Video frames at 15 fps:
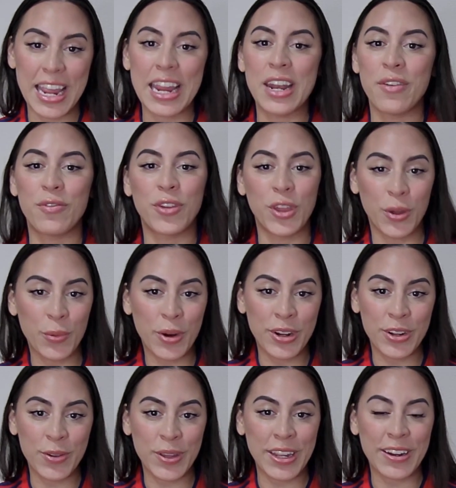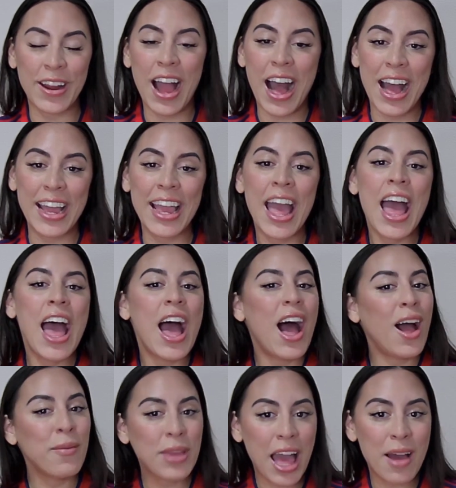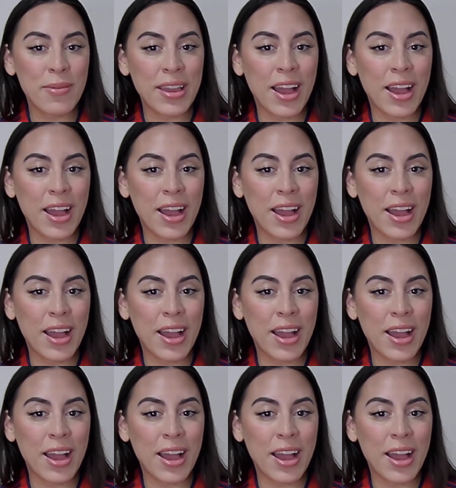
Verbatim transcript: And if you are new here, hi, I'm Gabby.